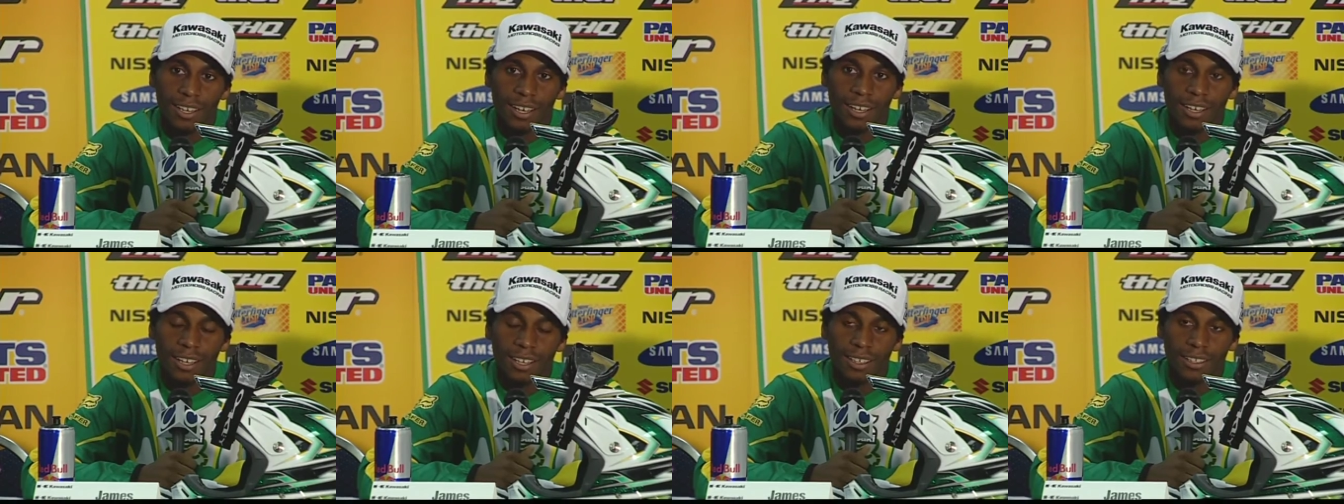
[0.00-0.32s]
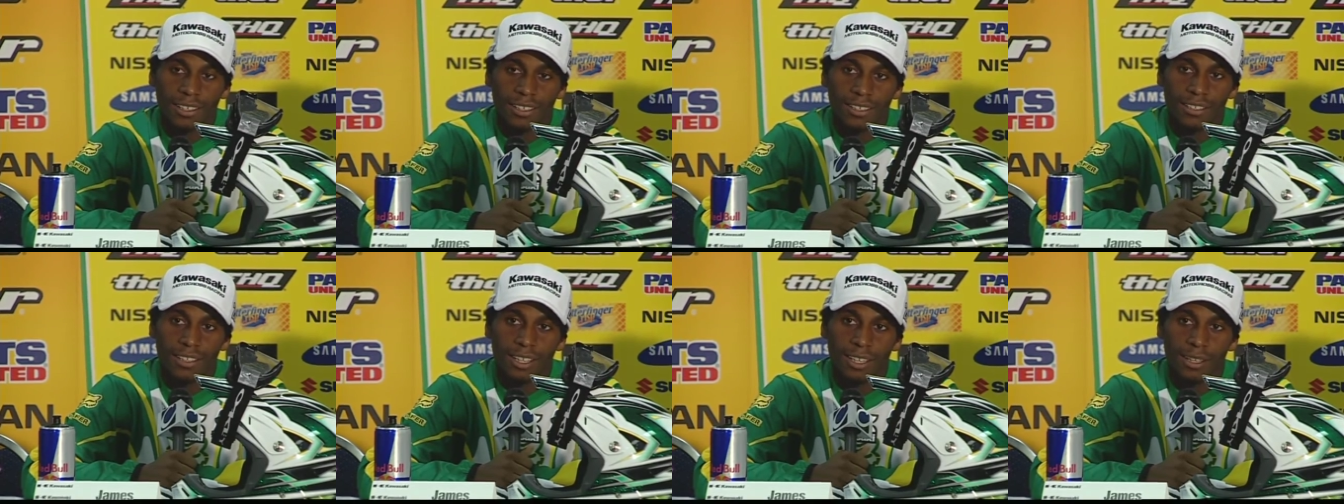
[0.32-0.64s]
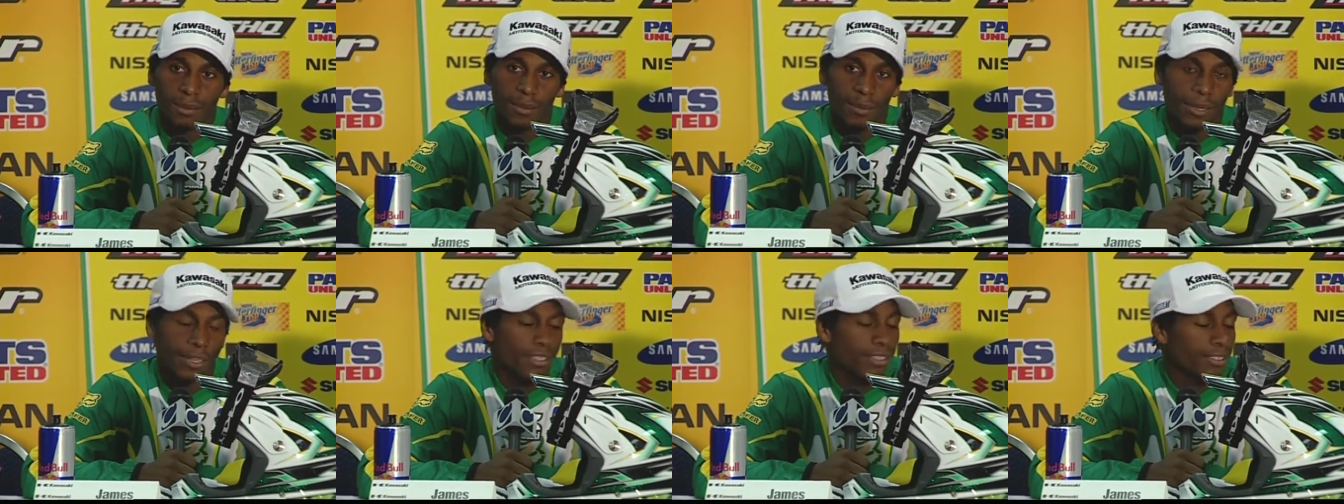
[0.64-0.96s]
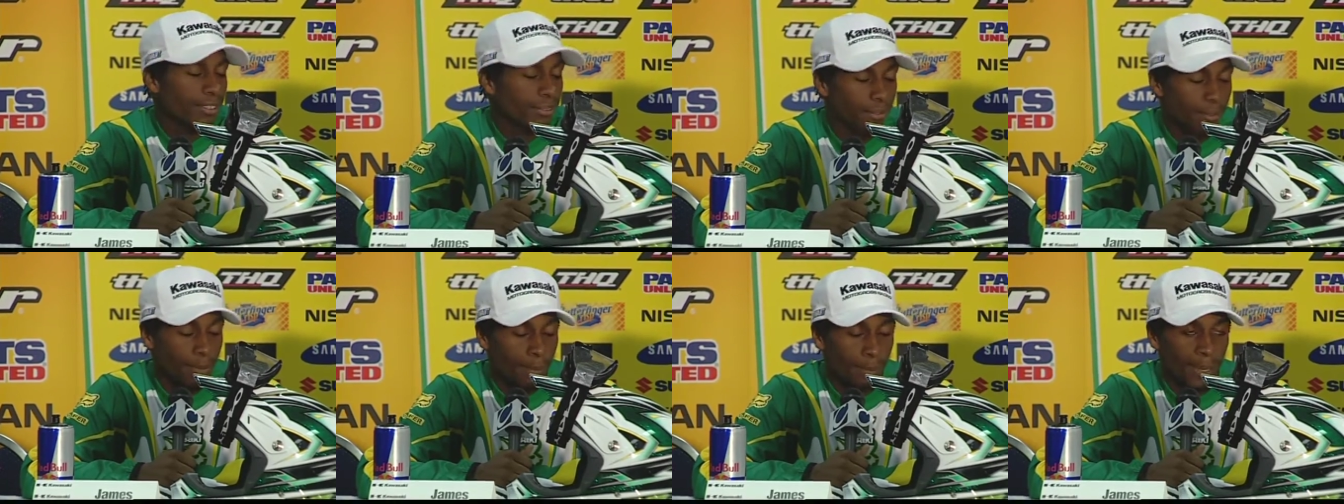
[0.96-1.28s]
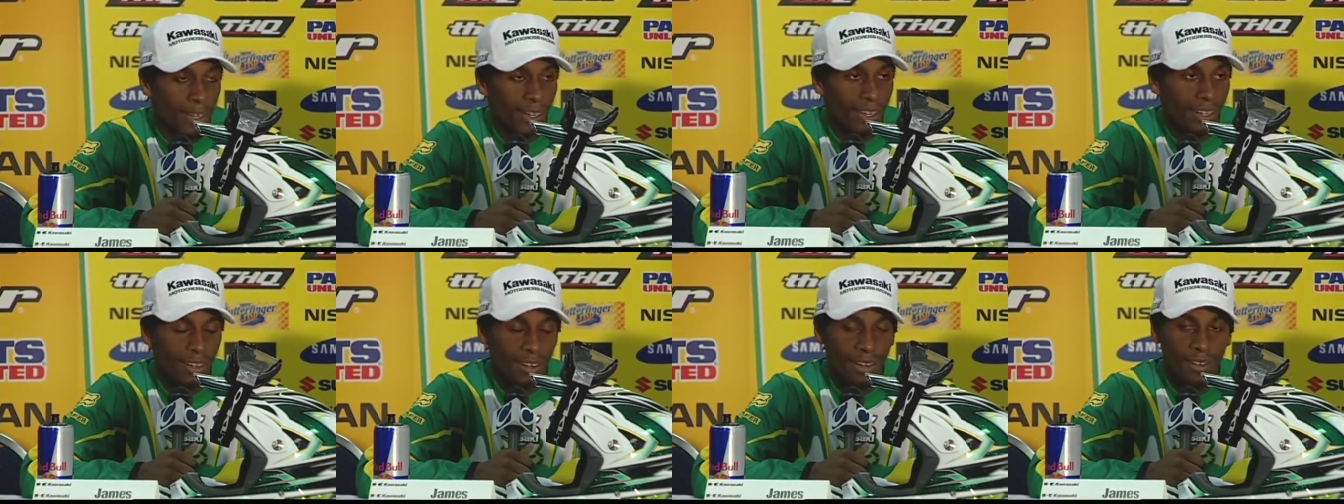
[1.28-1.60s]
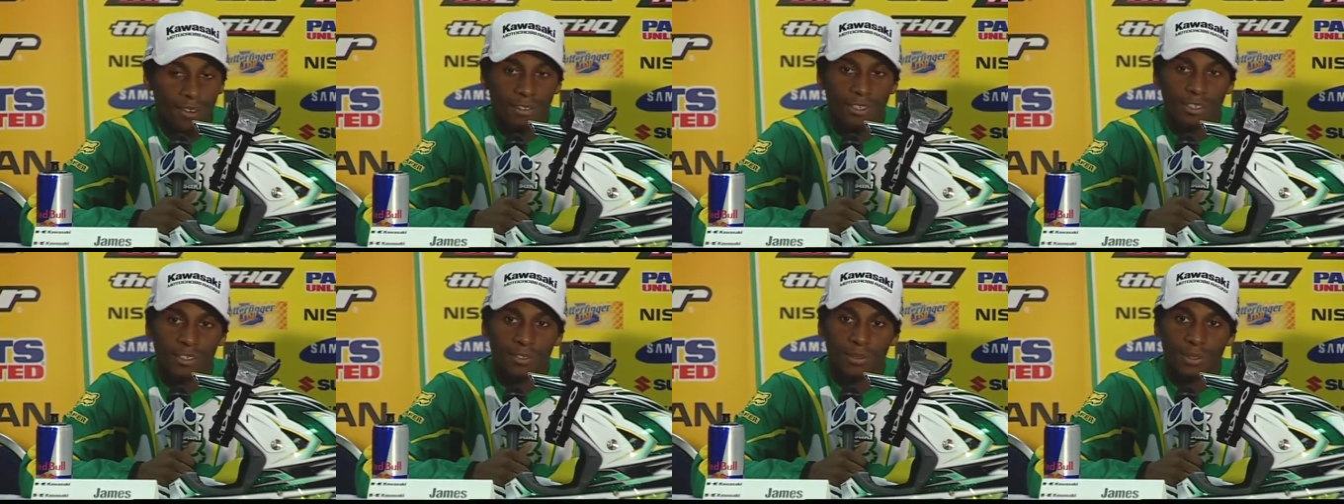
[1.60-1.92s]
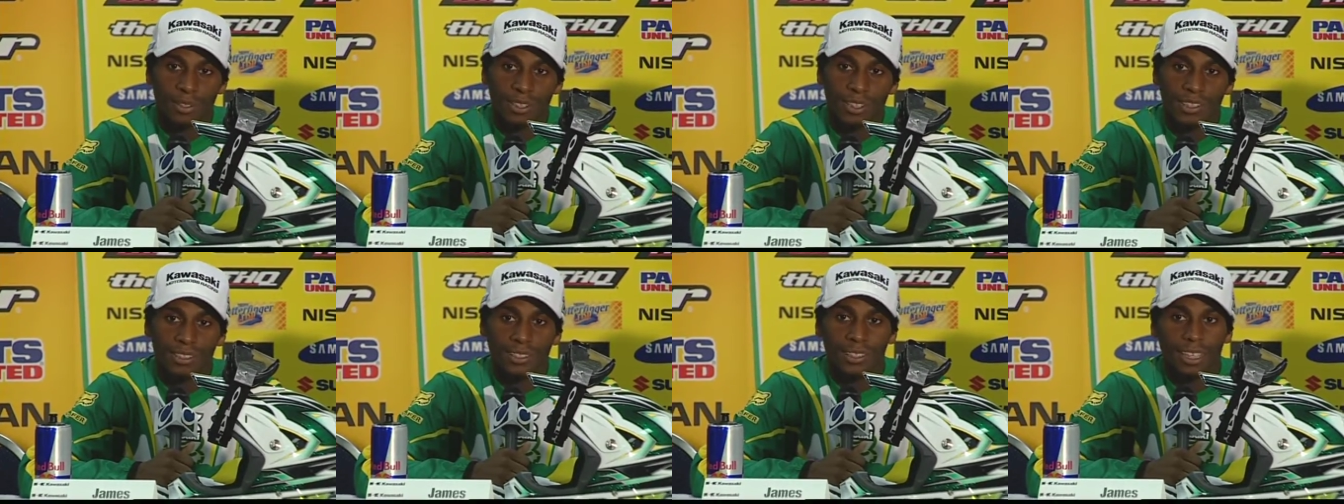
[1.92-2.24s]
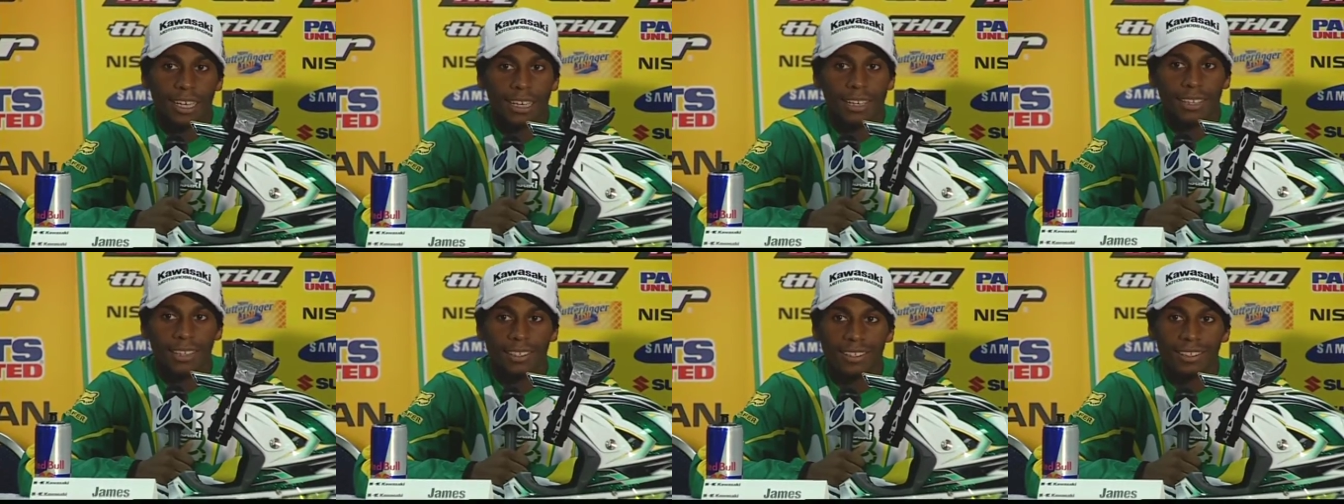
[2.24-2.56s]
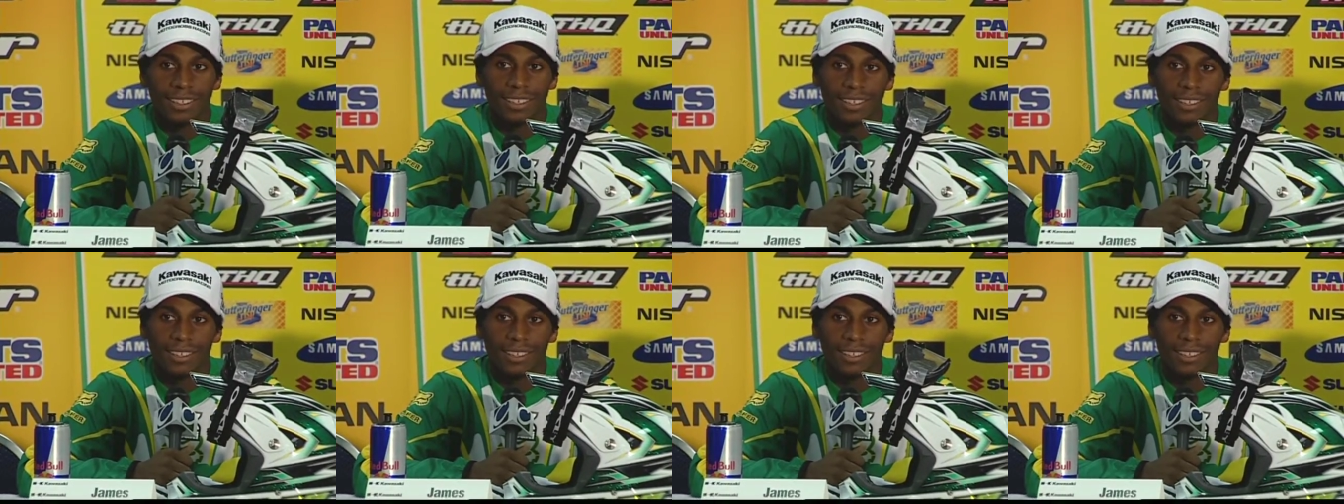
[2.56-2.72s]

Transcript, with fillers: a, a good celebration for me. You know I was just really excited.